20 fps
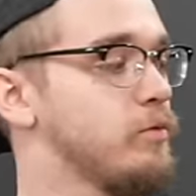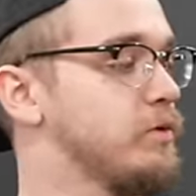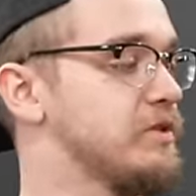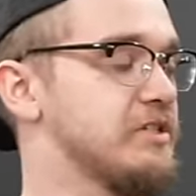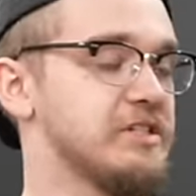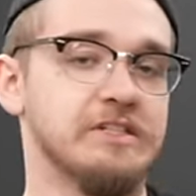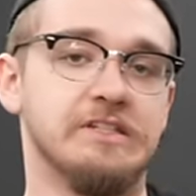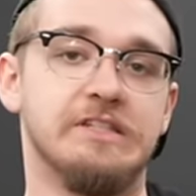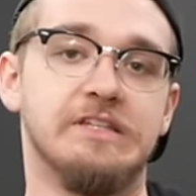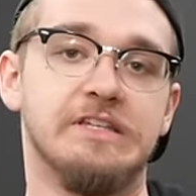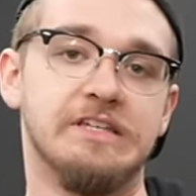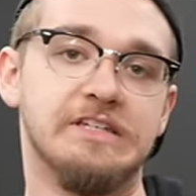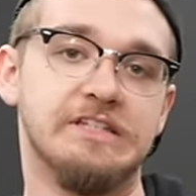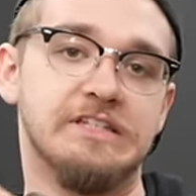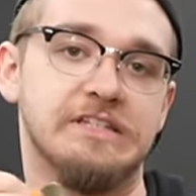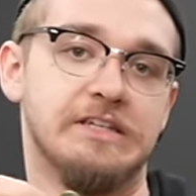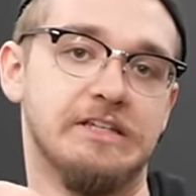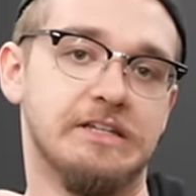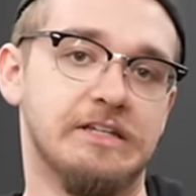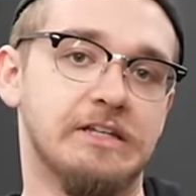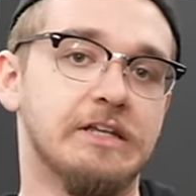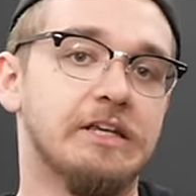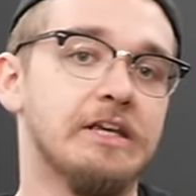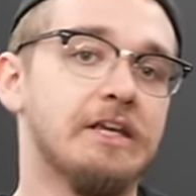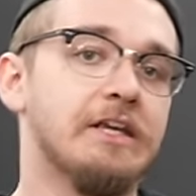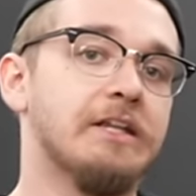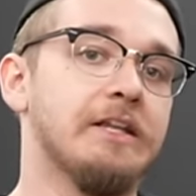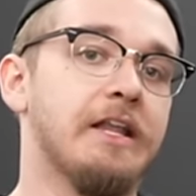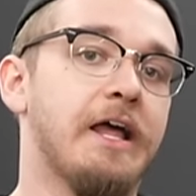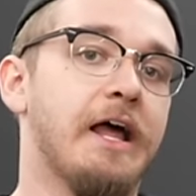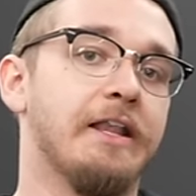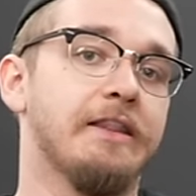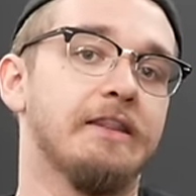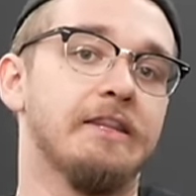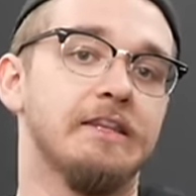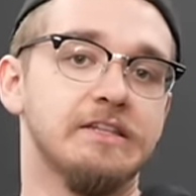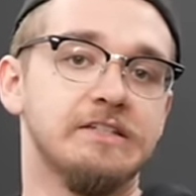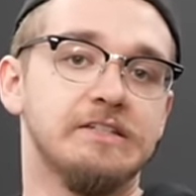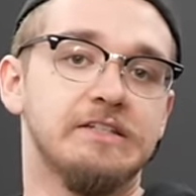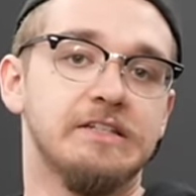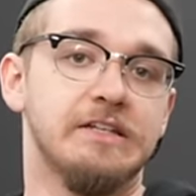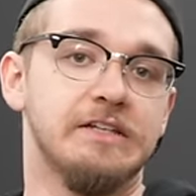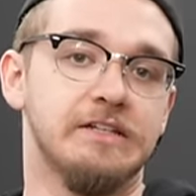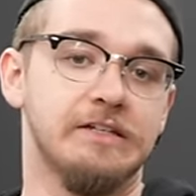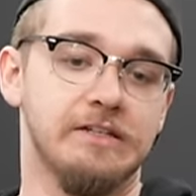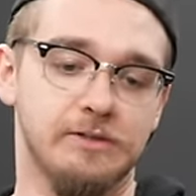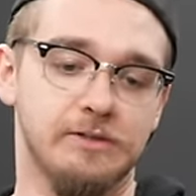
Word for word: Which is this end, not this end,